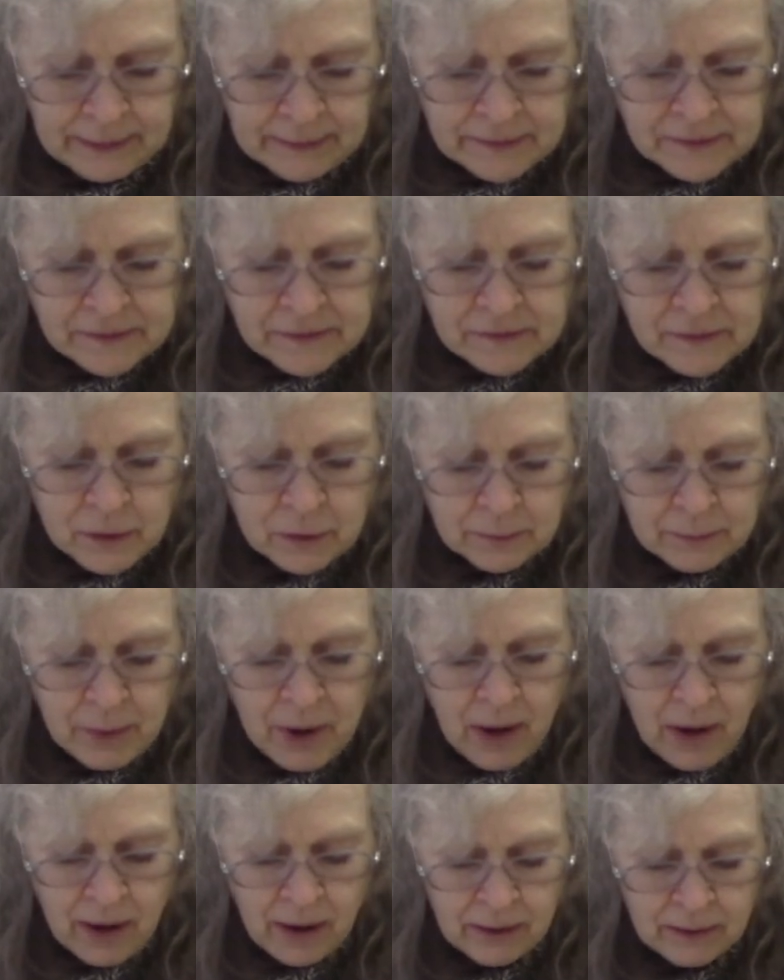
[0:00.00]
So
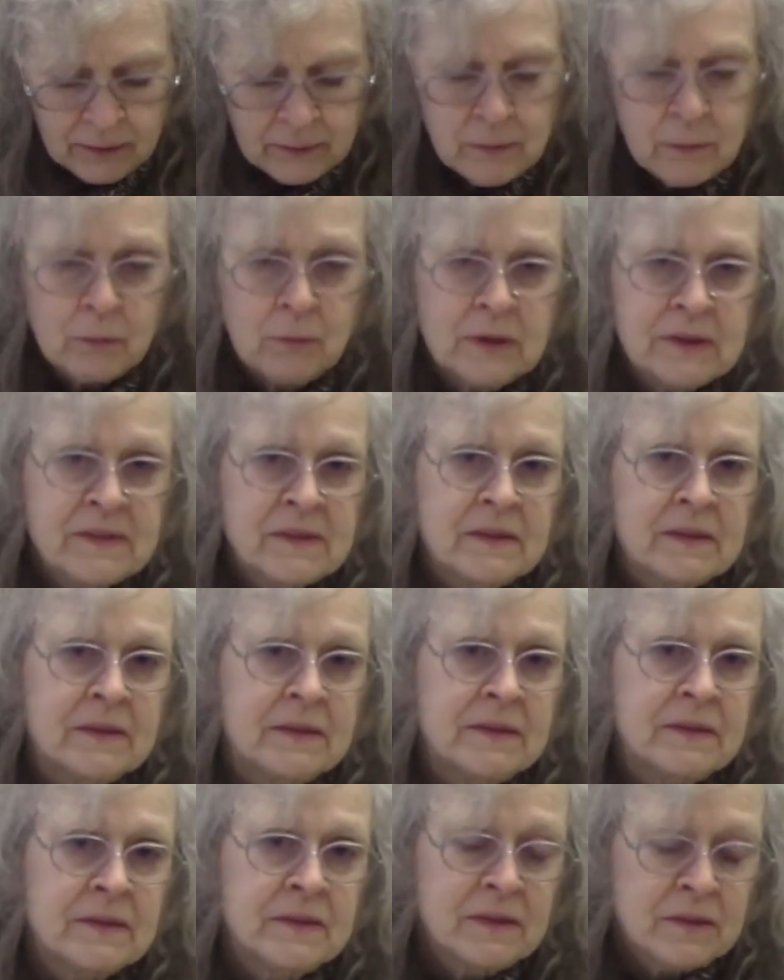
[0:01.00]
Paul wasn't
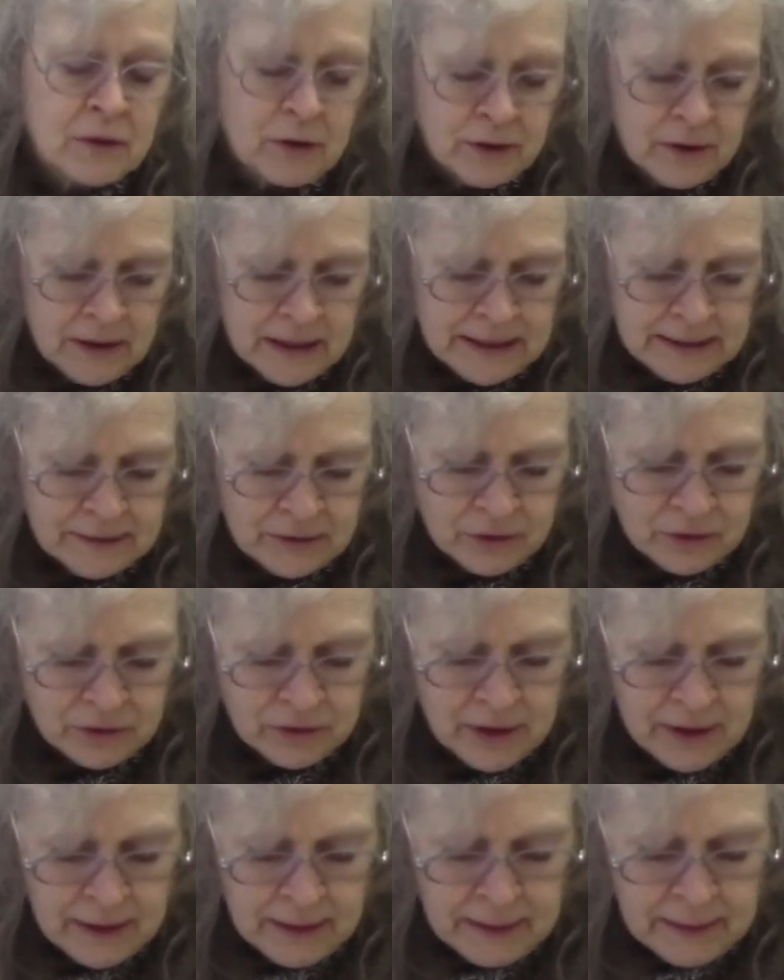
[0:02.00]
discouraged
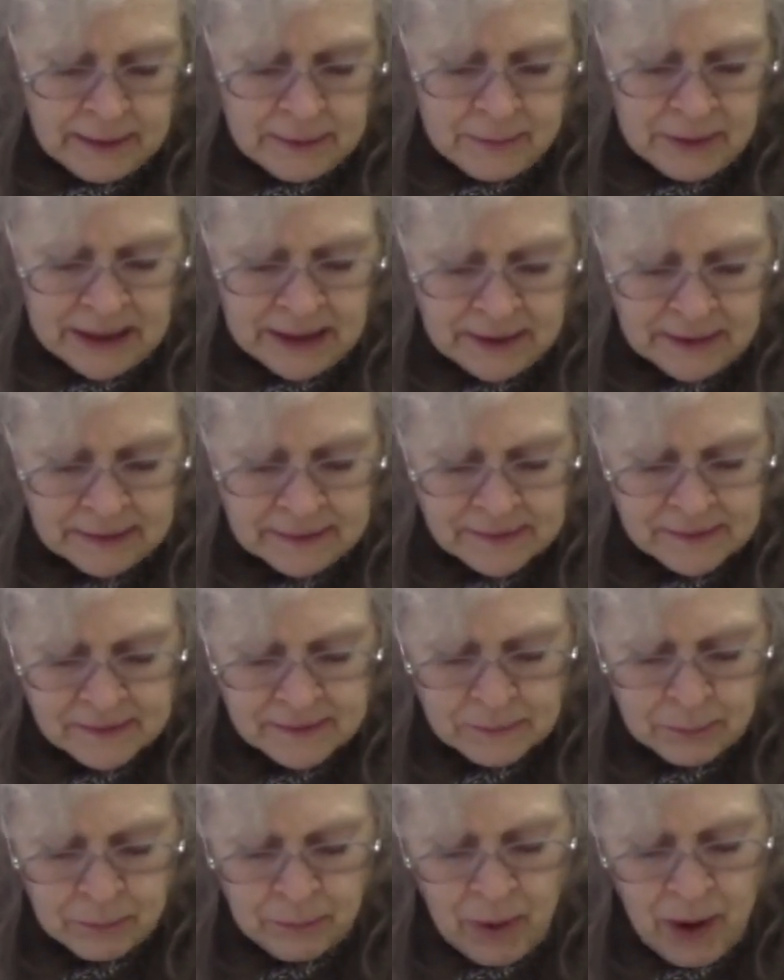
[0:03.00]

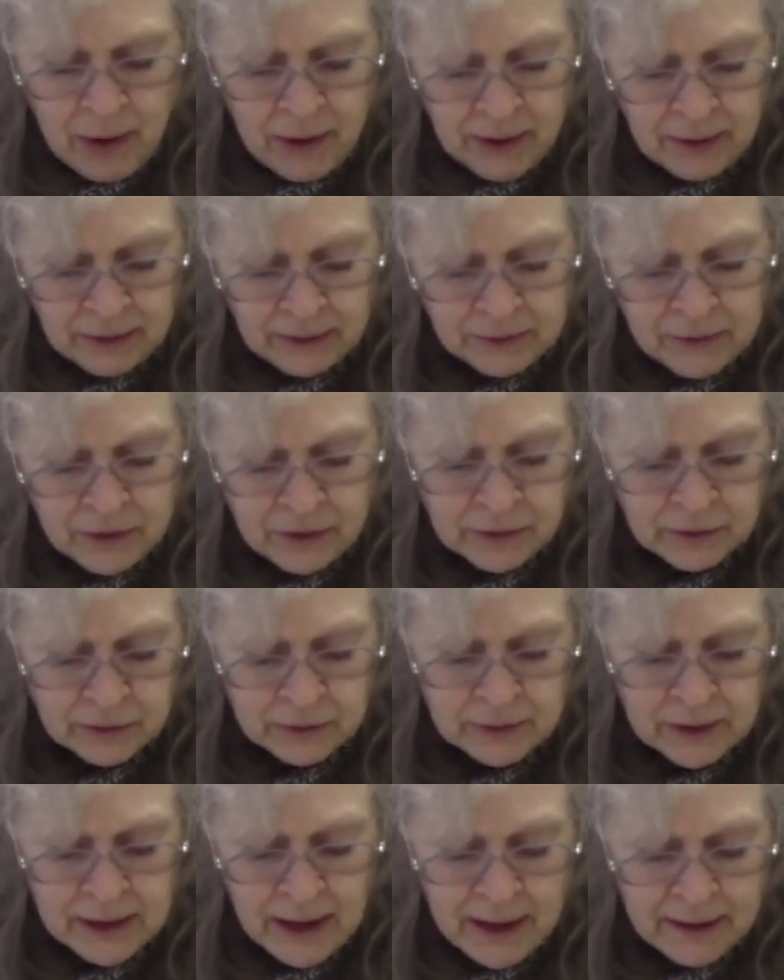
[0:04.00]
because Paul
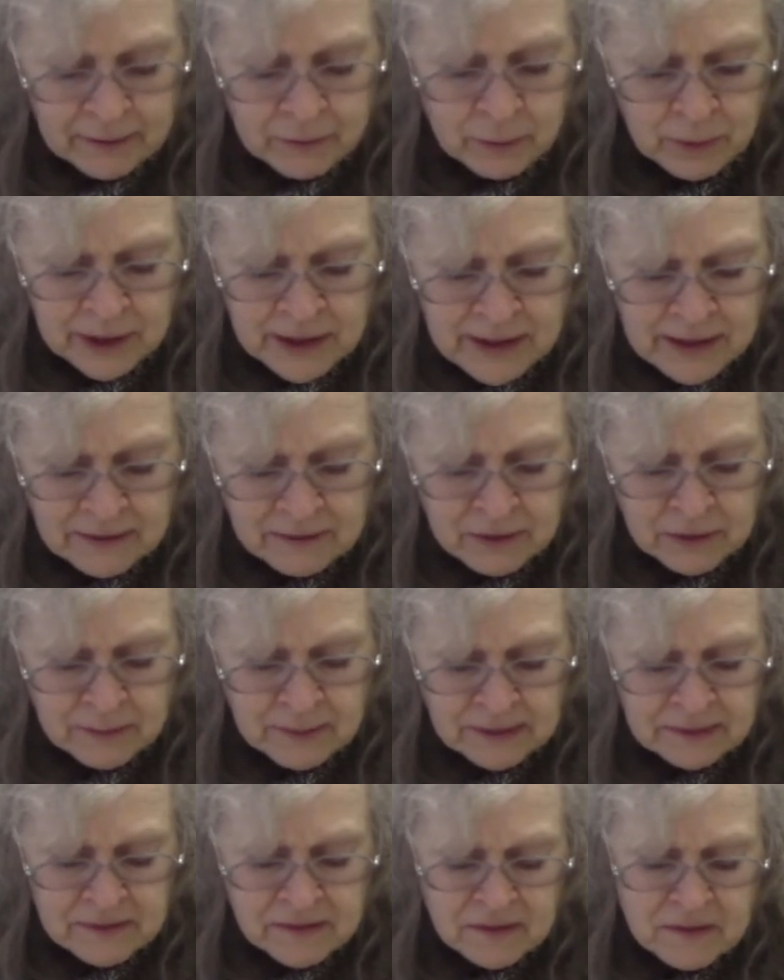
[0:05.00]
knew God would give him
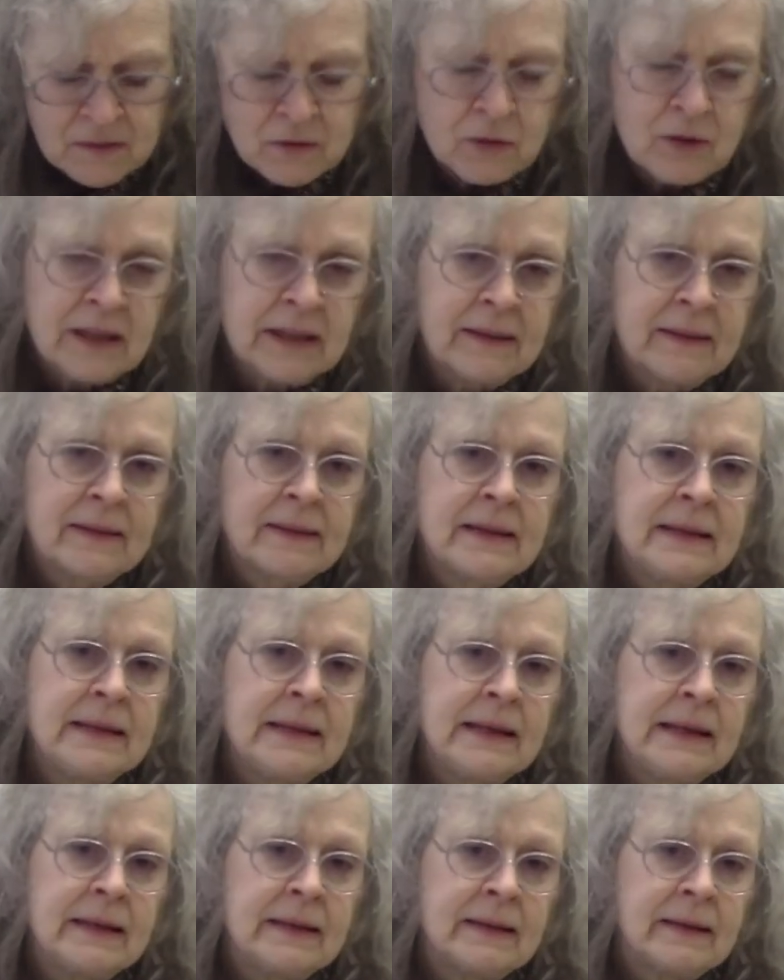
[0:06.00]
the strength he
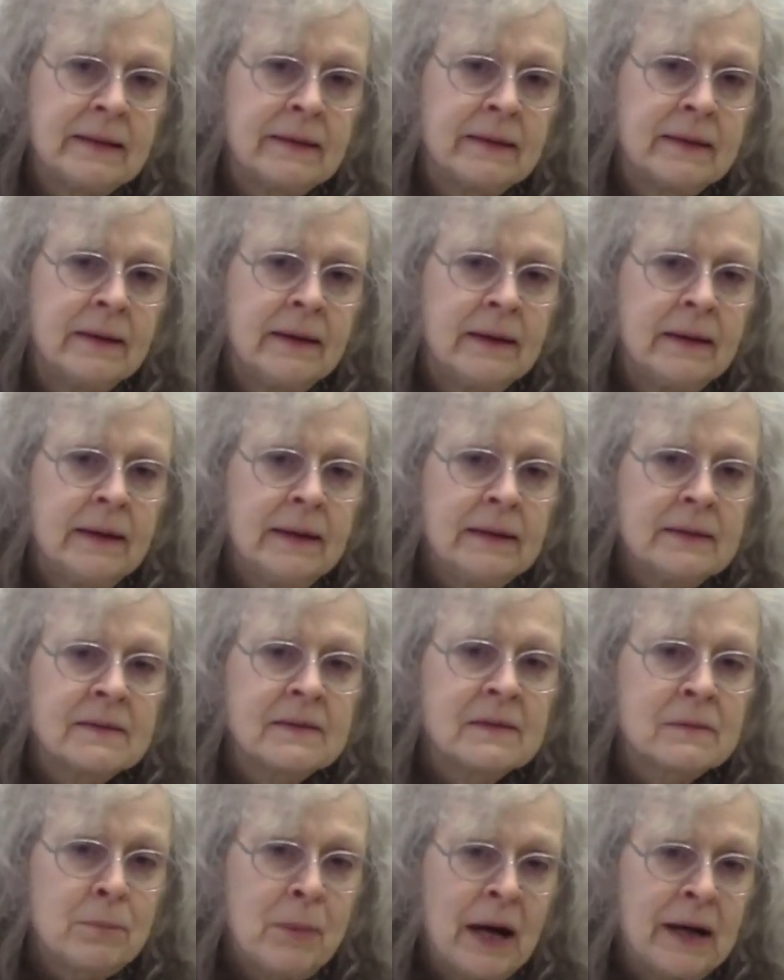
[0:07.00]
needed in
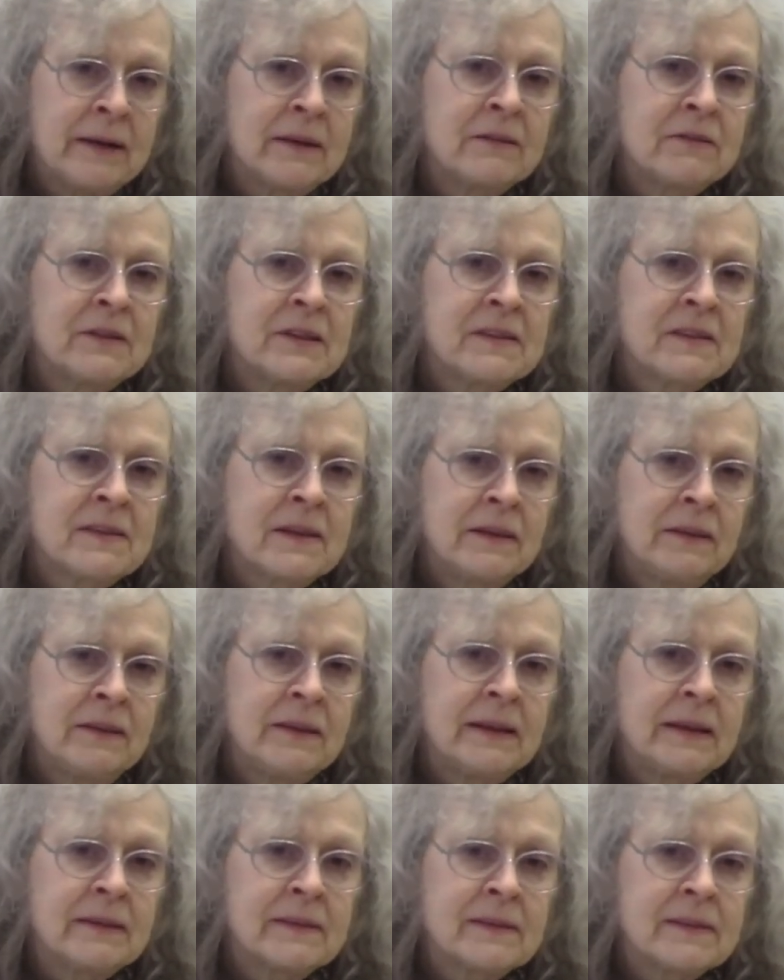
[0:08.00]
spite of his
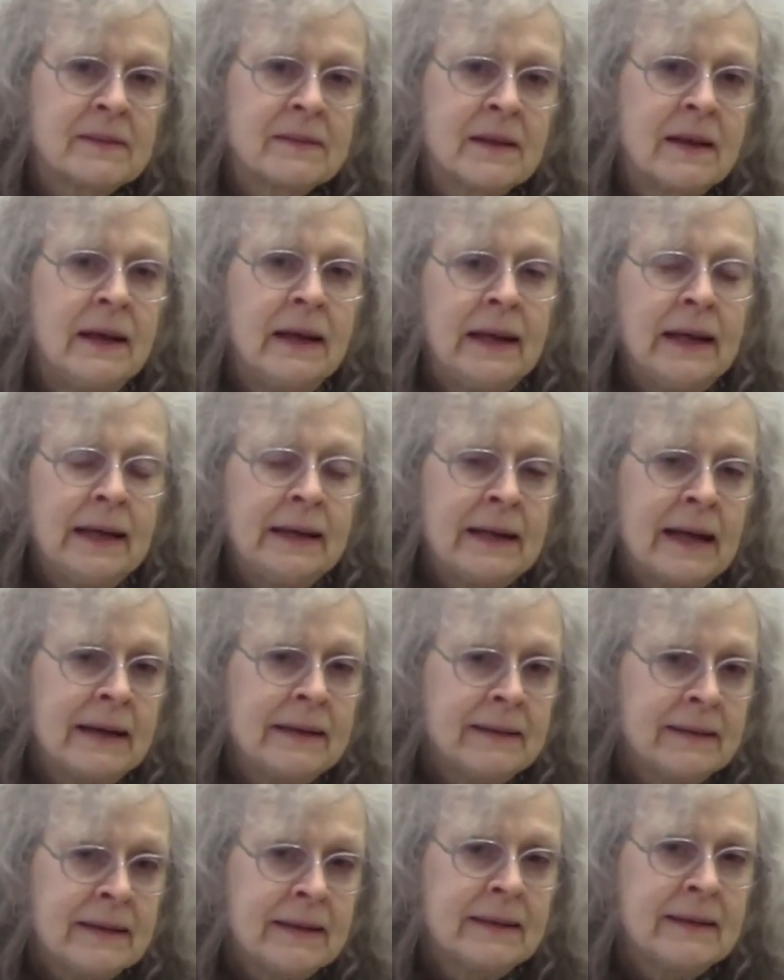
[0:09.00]
illness. And I
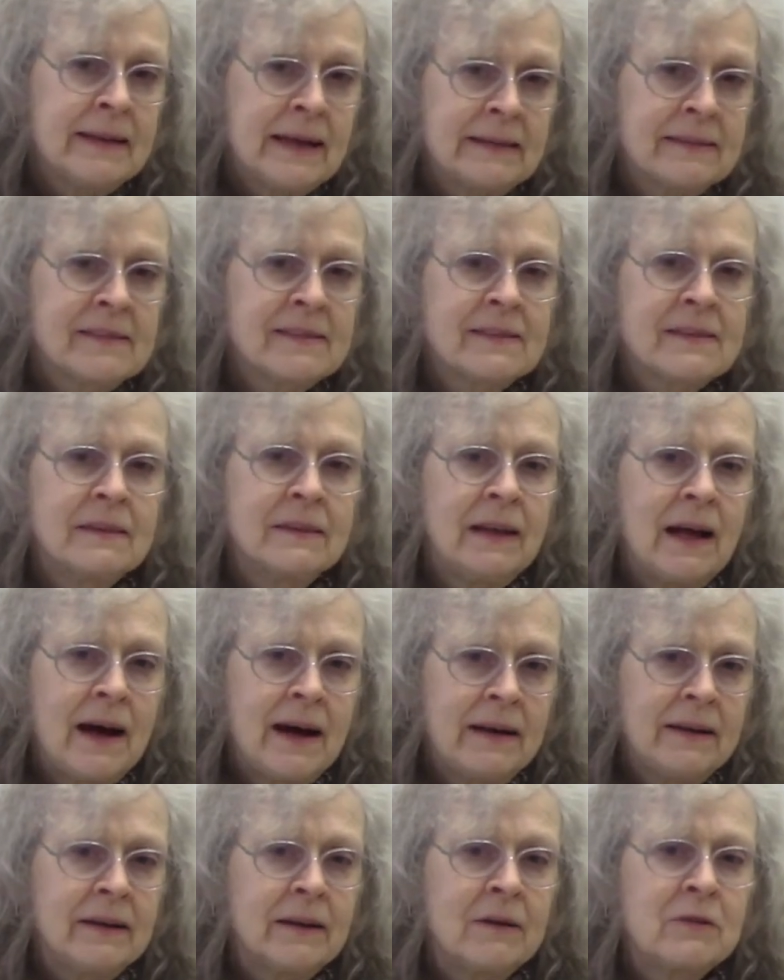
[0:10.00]
think that's a
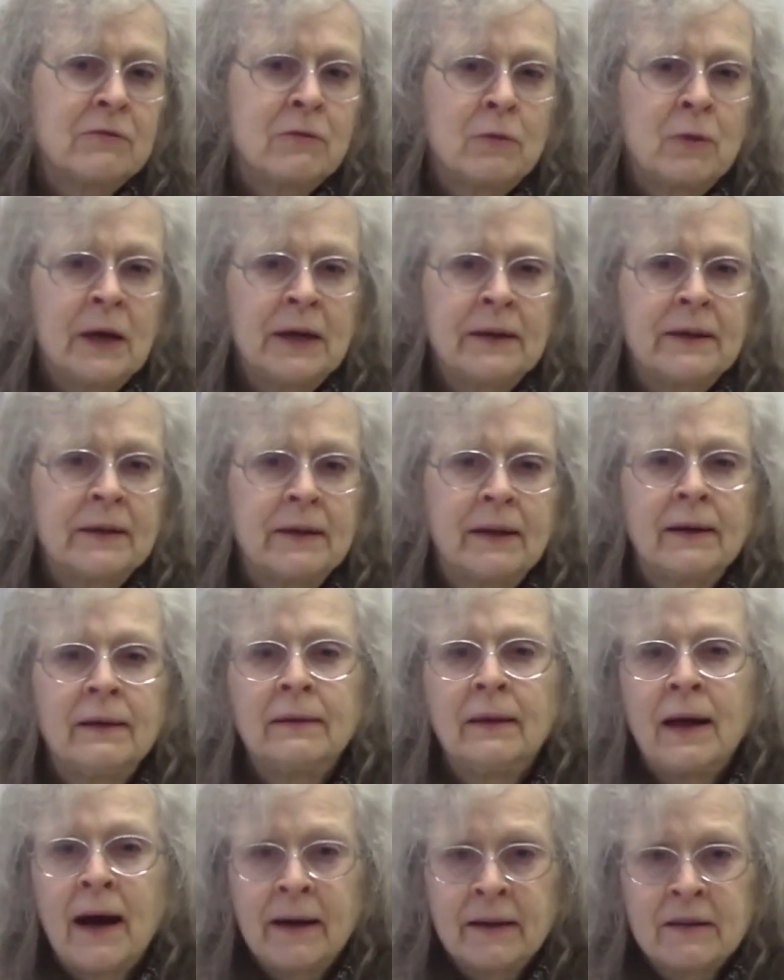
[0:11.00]
lot of what a
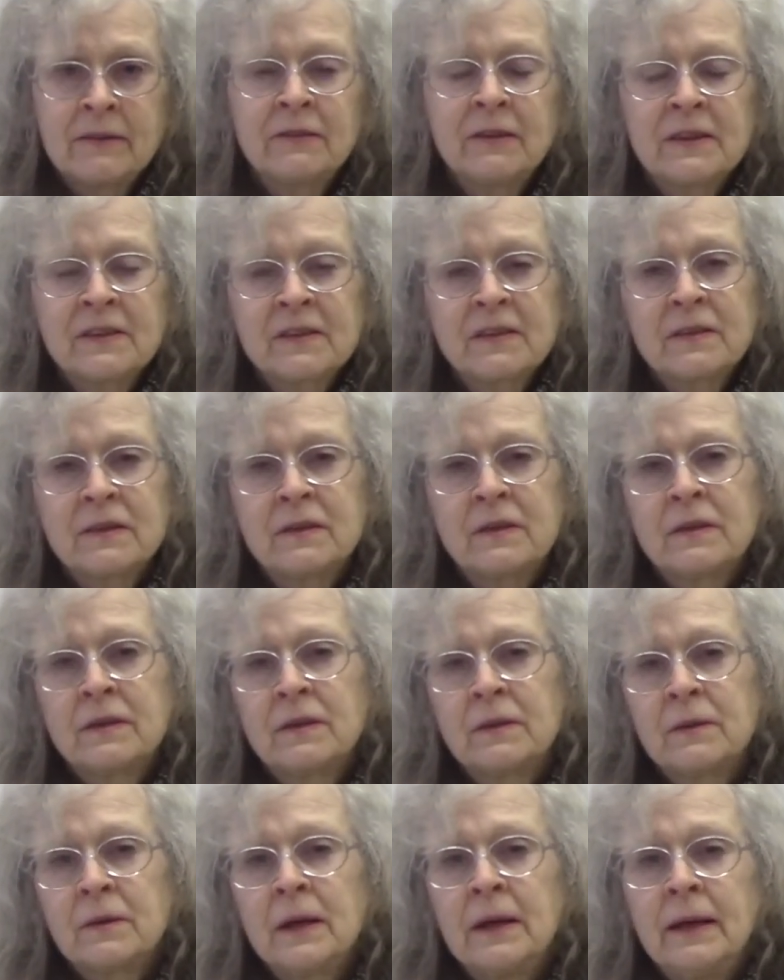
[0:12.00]
lot of us
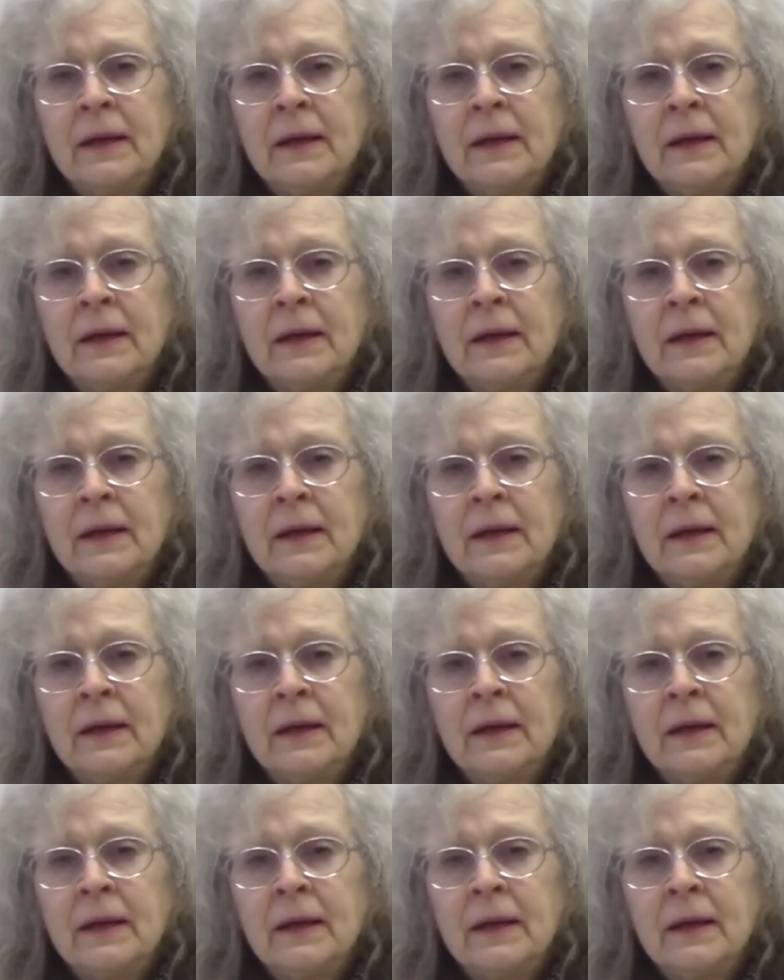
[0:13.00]
do.